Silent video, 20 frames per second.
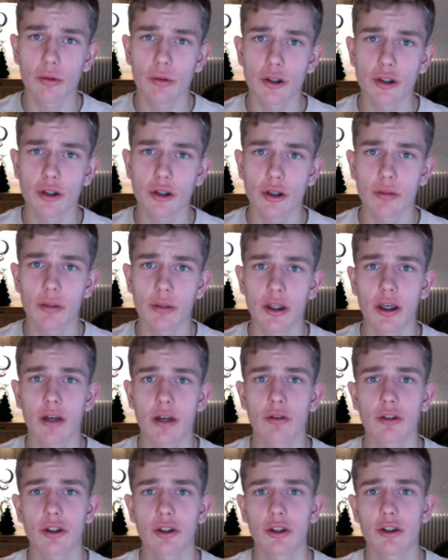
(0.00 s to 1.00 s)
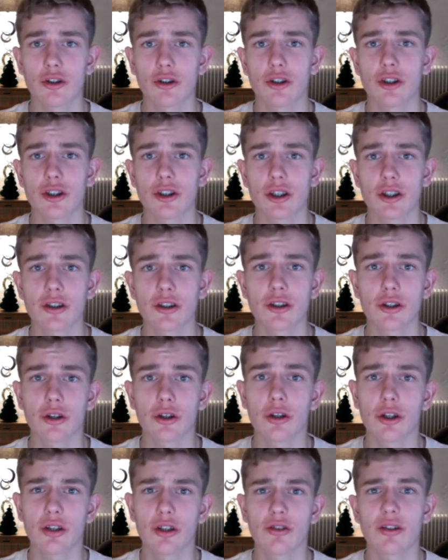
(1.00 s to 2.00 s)
going to be counted in GCSE.
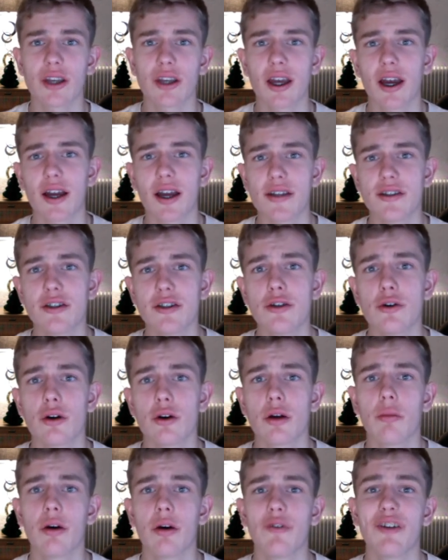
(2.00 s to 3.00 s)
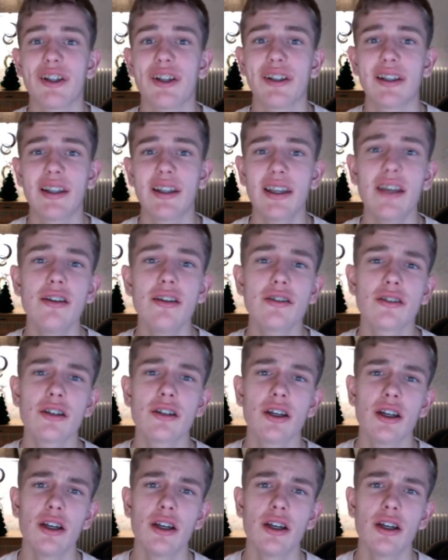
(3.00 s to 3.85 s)
You need to get a C or above at least